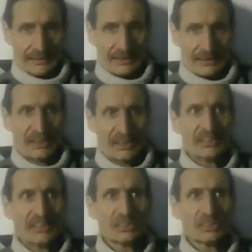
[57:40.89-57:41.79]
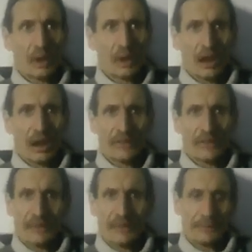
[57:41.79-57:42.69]
You see, this is what a lot of
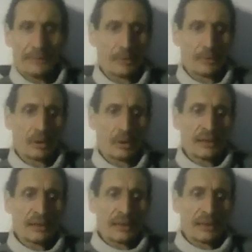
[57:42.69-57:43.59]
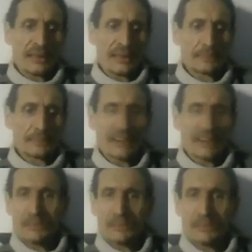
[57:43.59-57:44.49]
the people in the
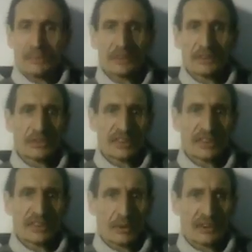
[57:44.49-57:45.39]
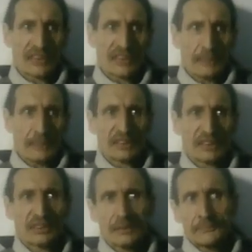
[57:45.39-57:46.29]
Brexit movement don't seem to understand,
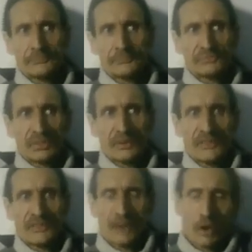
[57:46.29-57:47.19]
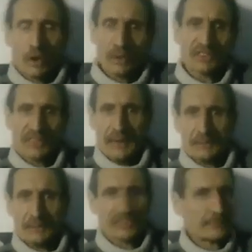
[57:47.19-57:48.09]
because according to
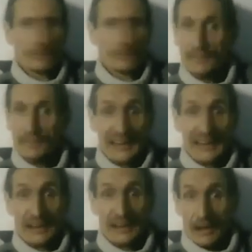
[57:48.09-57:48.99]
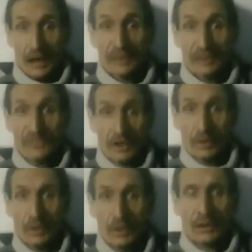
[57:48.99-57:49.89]
them, because they've been misled and lied
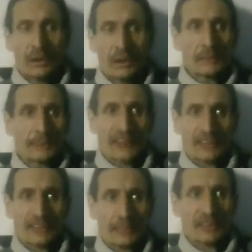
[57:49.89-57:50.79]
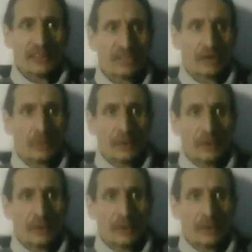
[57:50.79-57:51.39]
to, Brexit means to